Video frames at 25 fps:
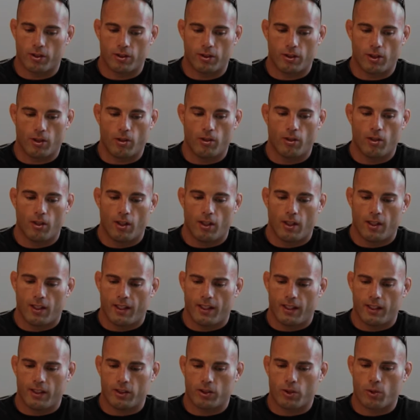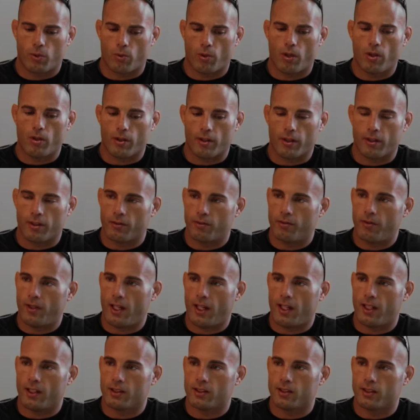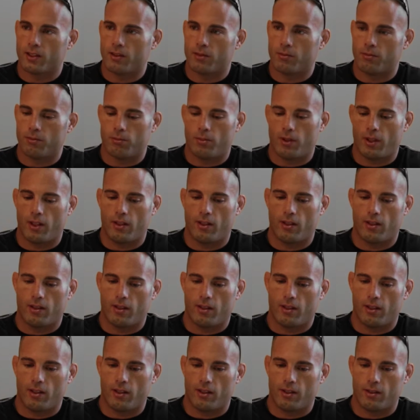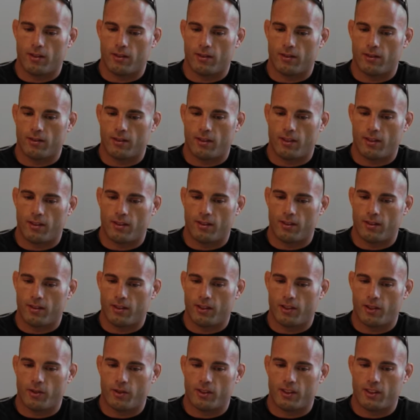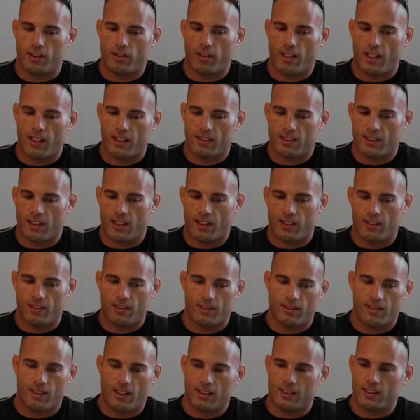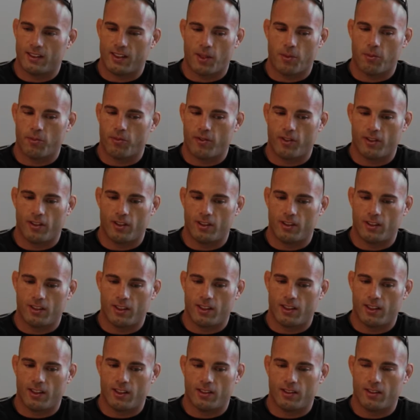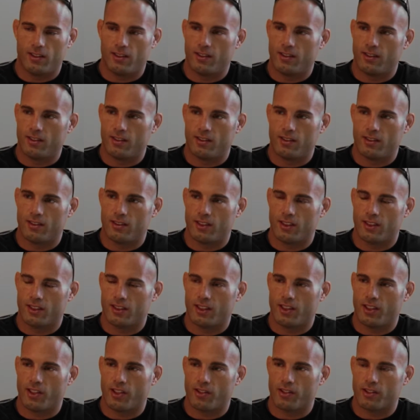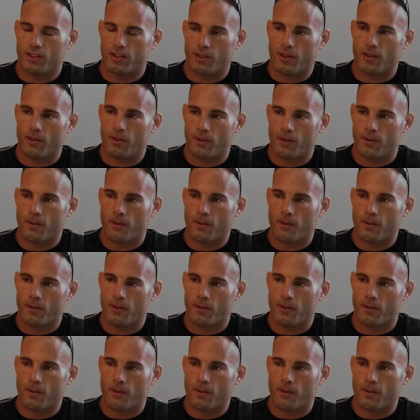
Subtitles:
So it's growing fast, but you know, it still has that same feel as it did 16 years ago.